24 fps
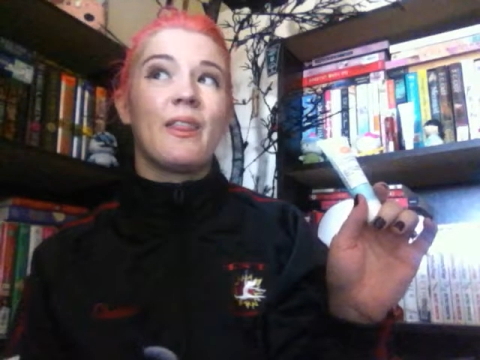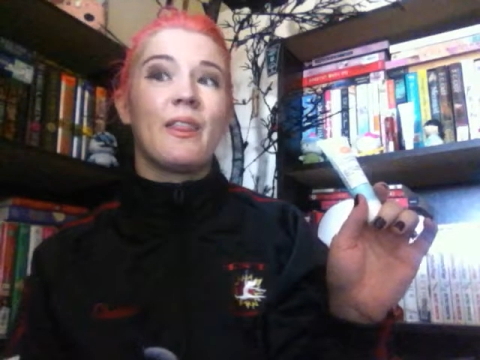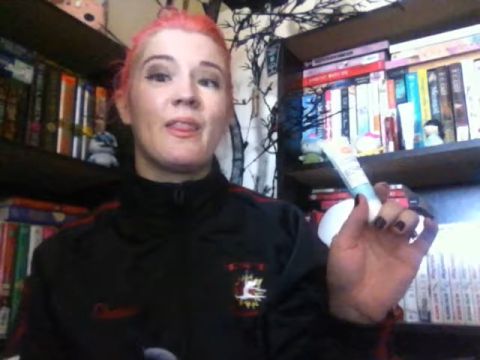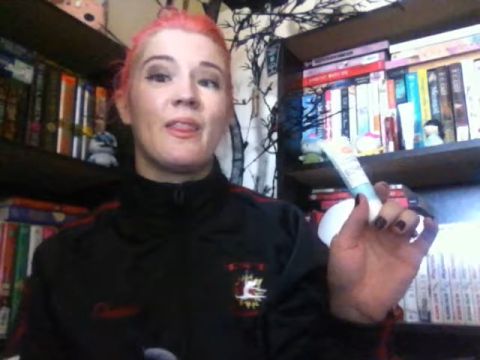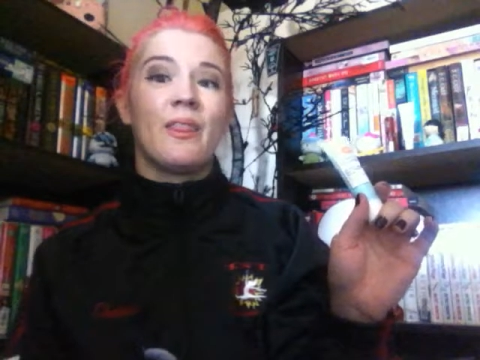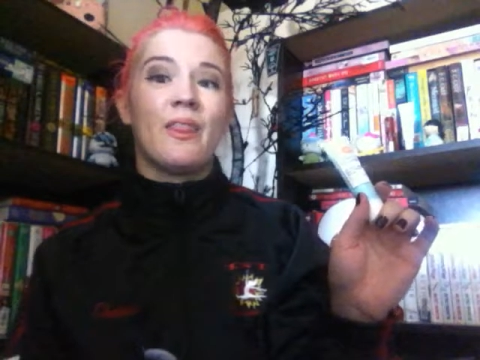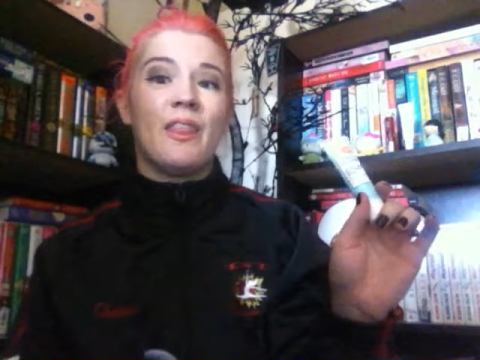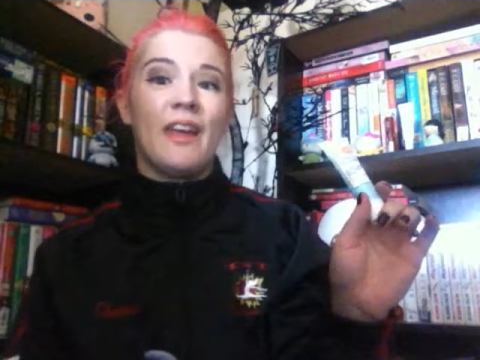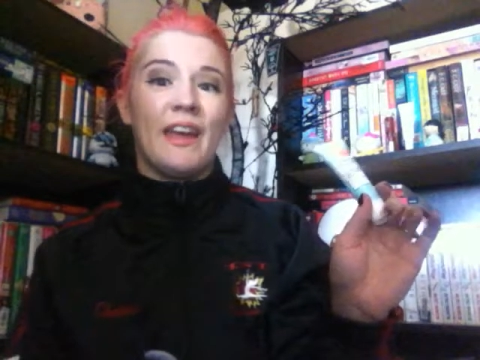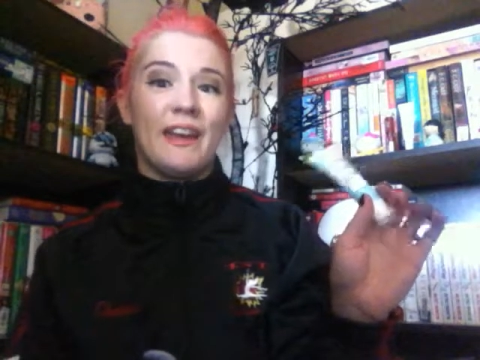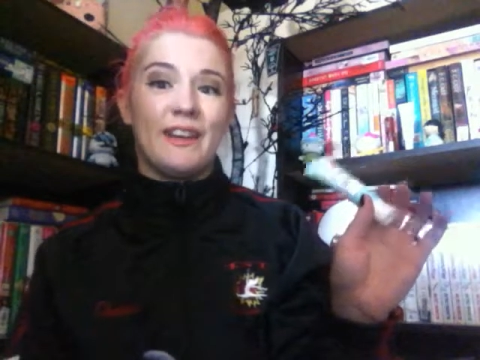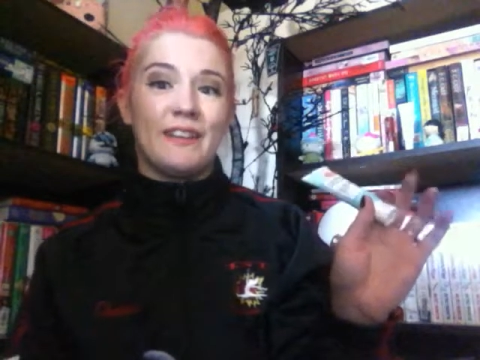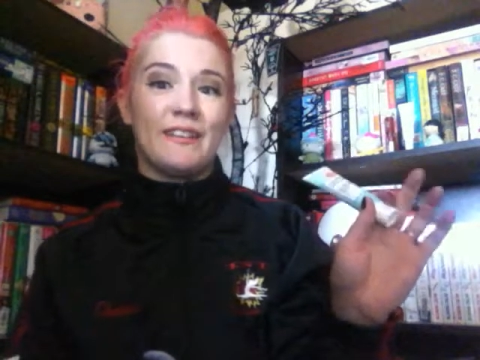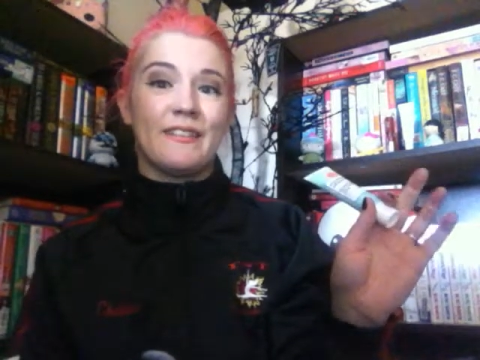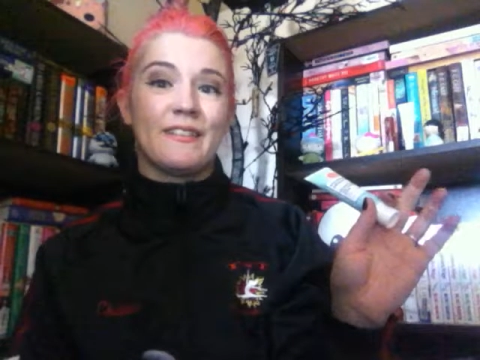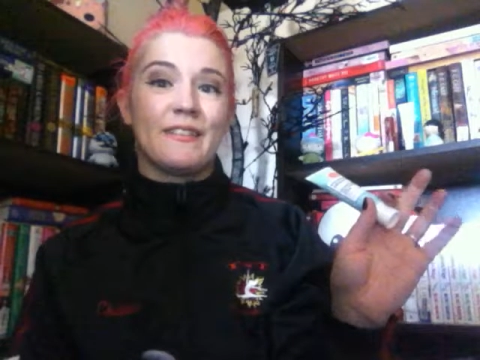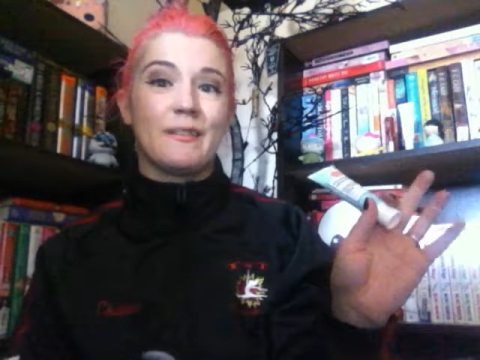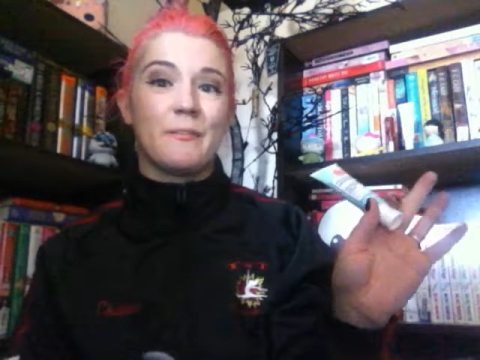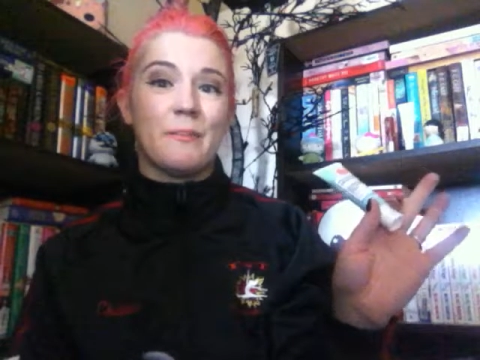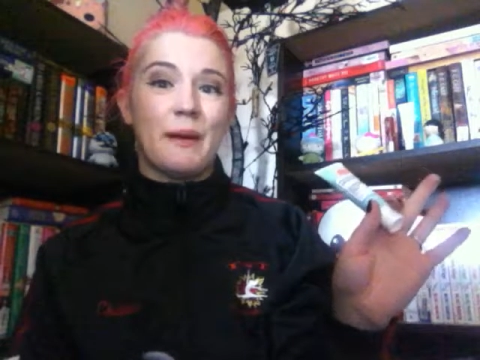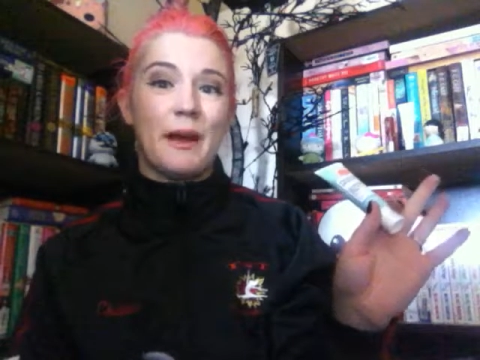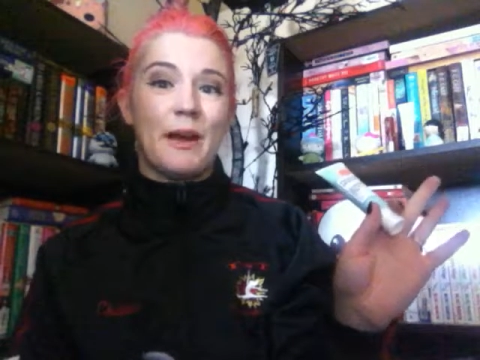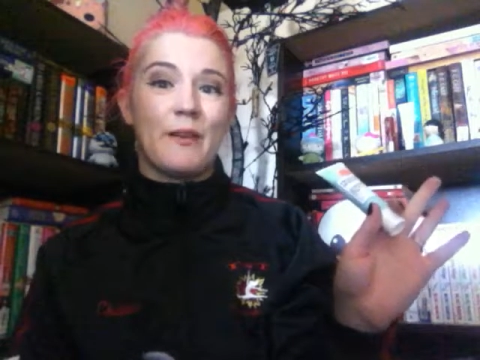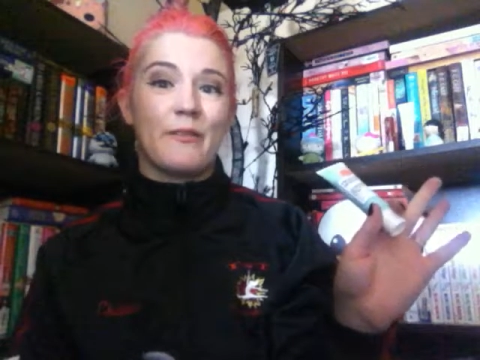That is
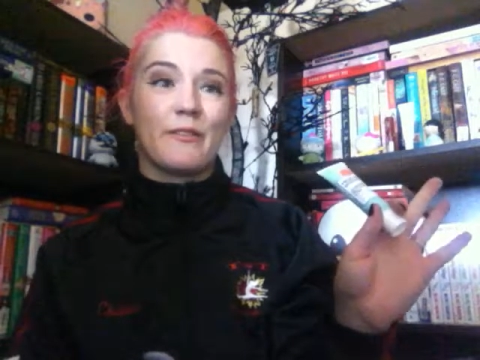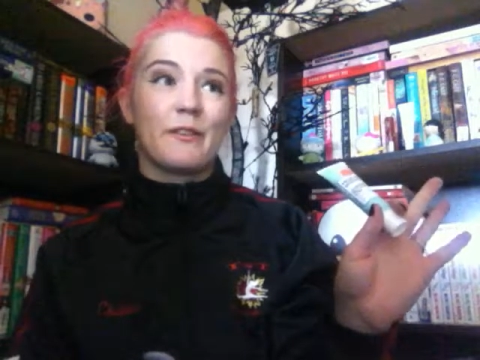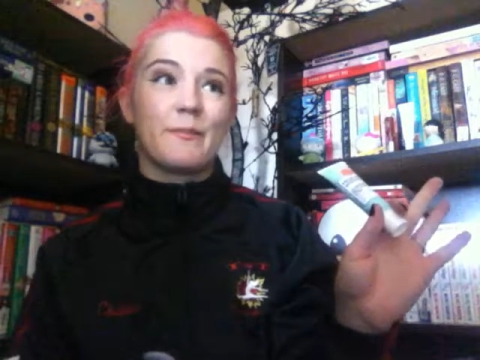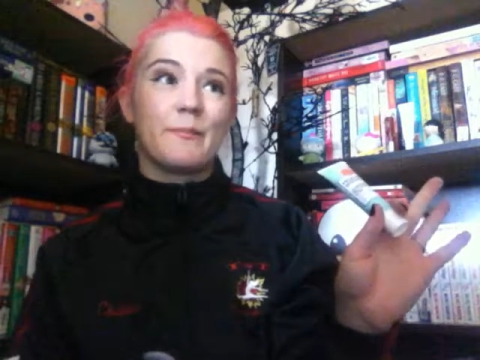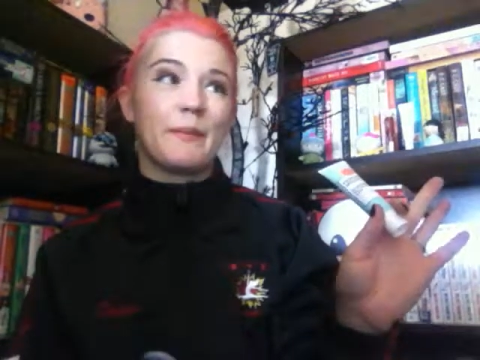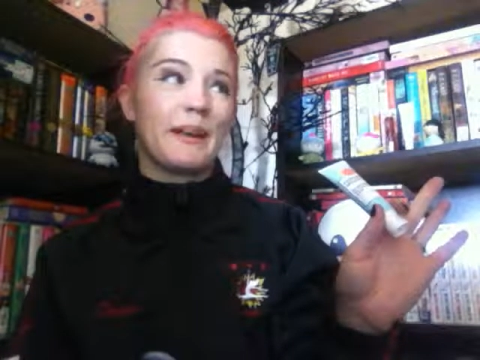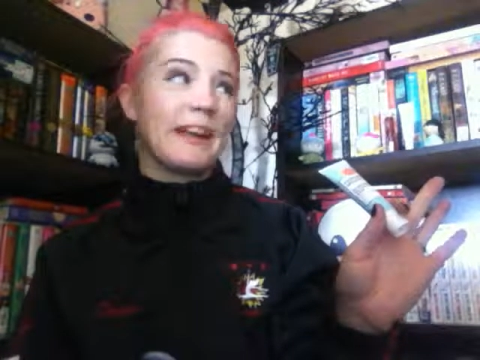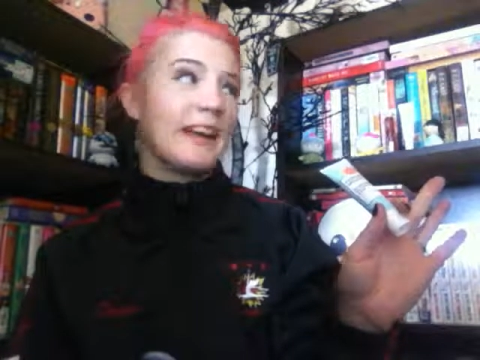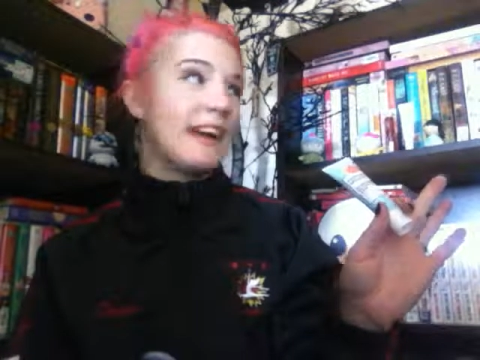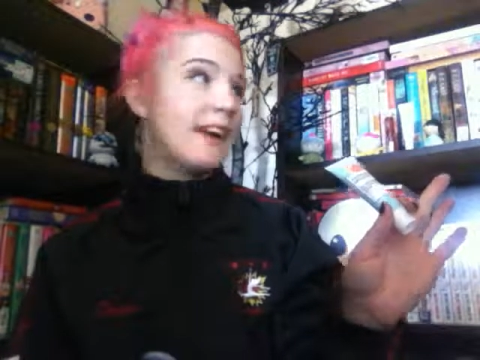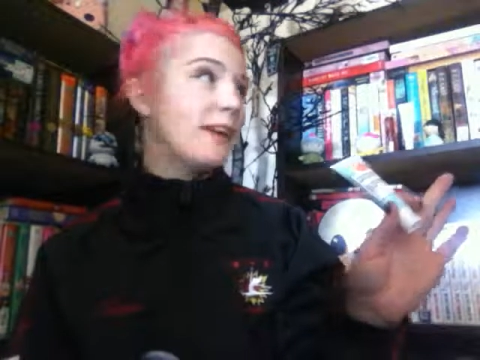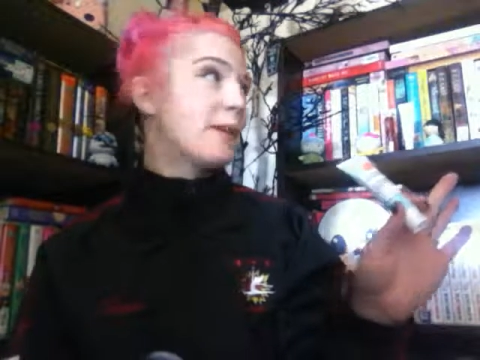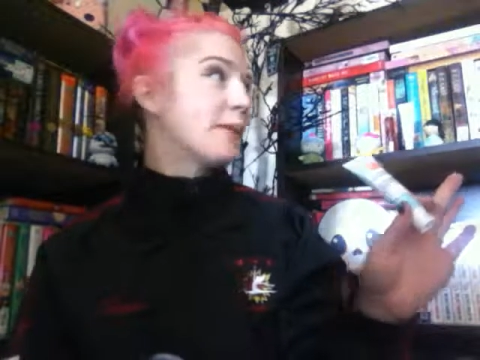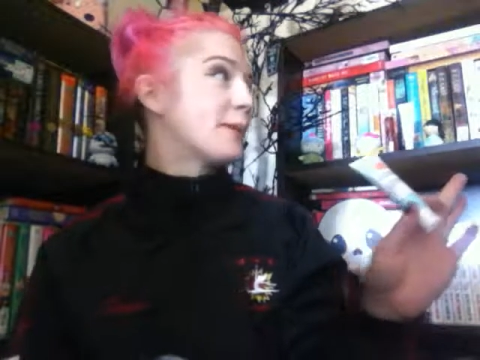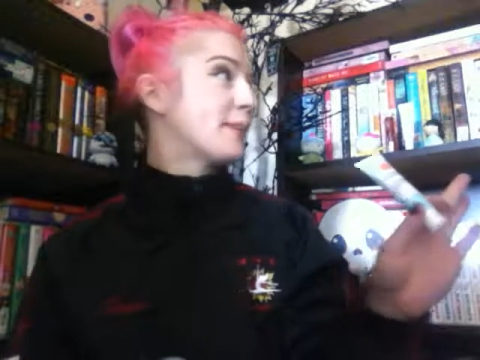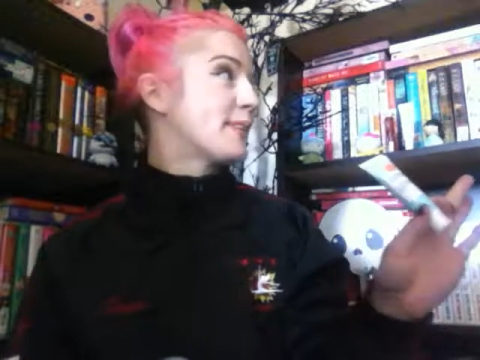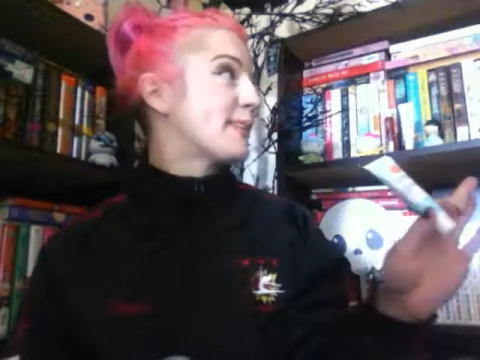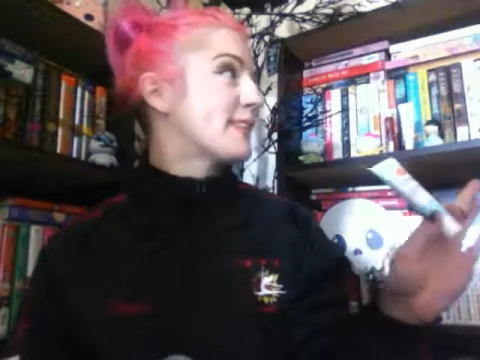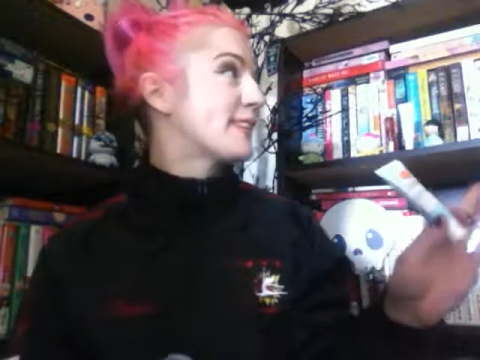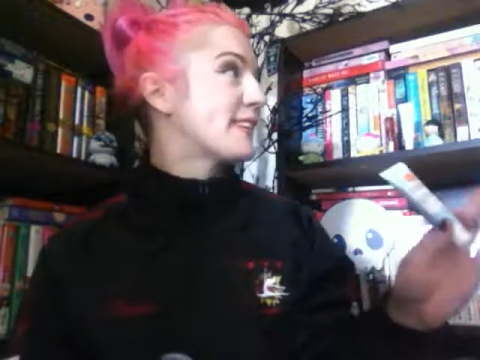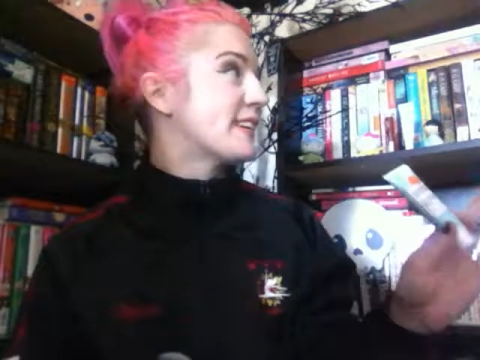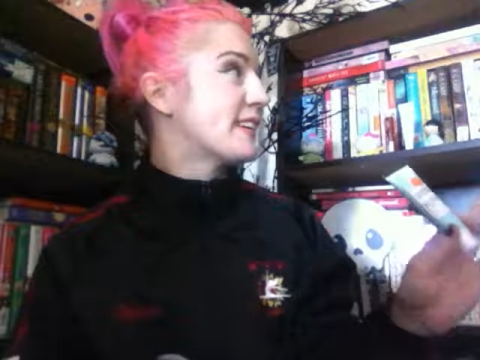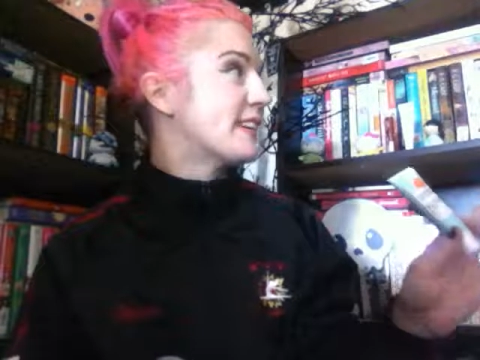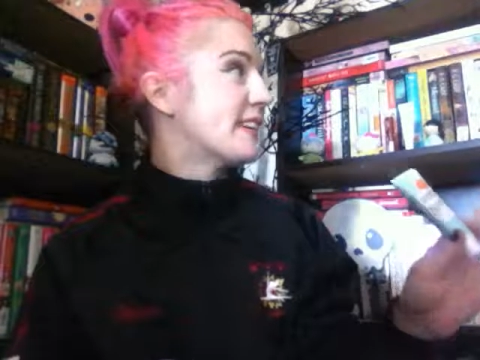the power in my
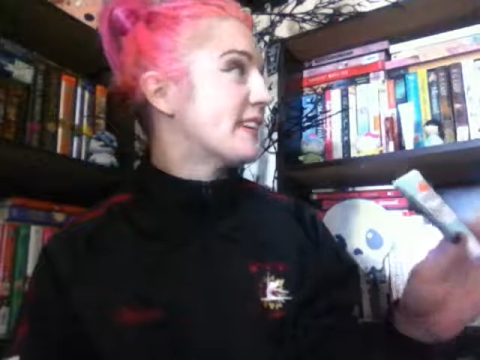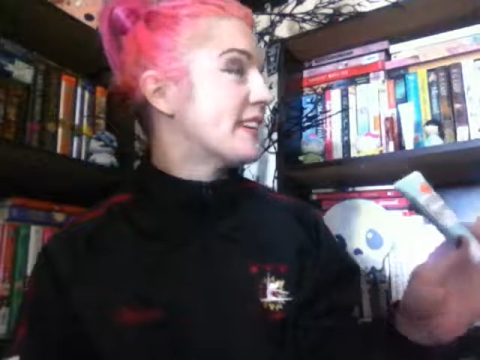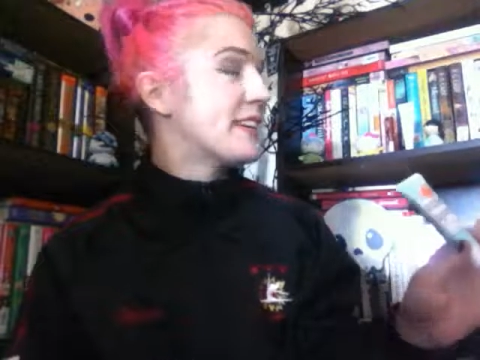house.